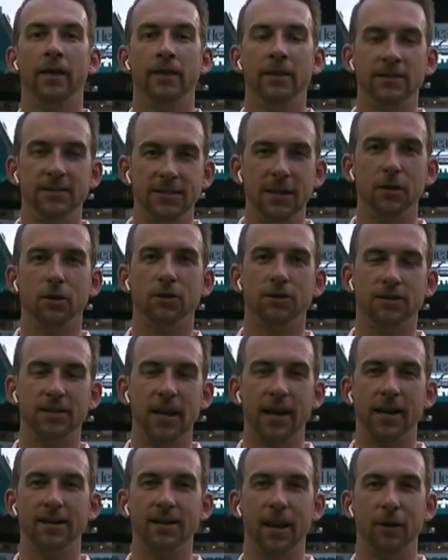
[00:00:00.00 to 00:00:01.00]
The Steelers
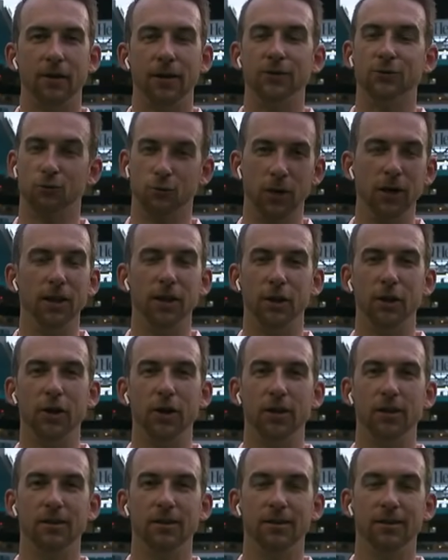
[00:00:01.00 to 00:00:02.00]
secondary is really
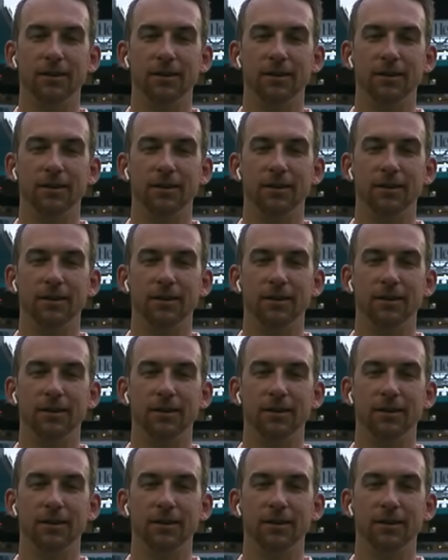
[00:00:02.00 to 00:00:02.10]
good,